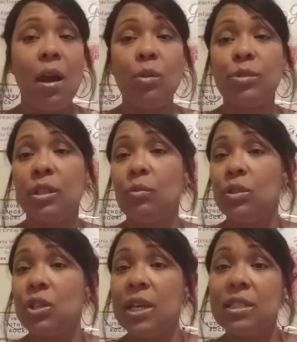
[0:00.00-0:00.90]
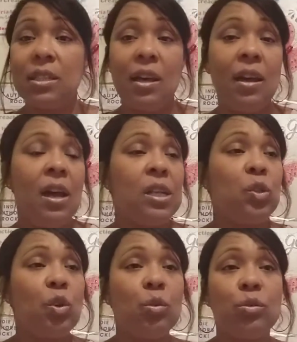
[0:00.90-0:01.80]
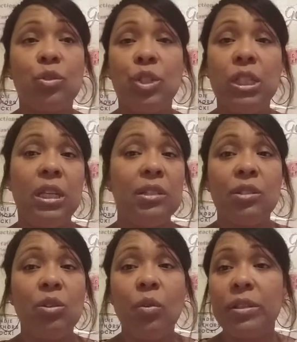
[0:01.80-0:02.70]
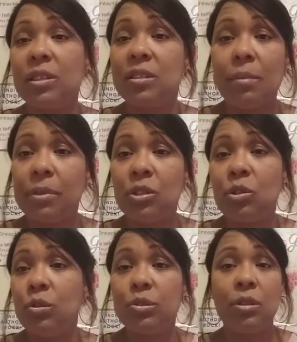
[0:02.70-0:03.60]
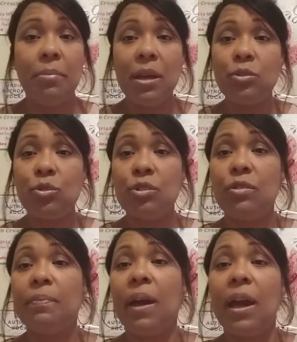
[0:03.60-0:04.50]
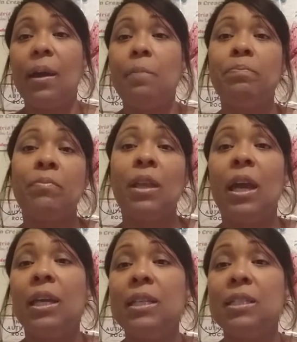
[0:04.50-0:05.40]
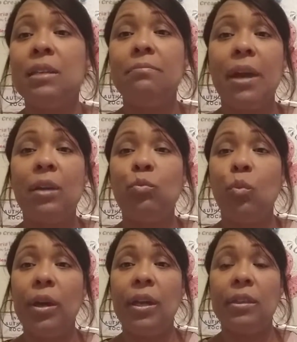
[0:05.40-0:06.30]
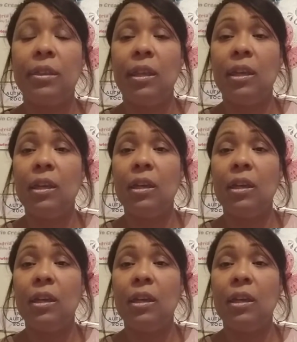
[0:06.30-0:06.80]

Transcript: And then when she gets there, she hears a noise or something. She goes to the bedroom and he's in bed with the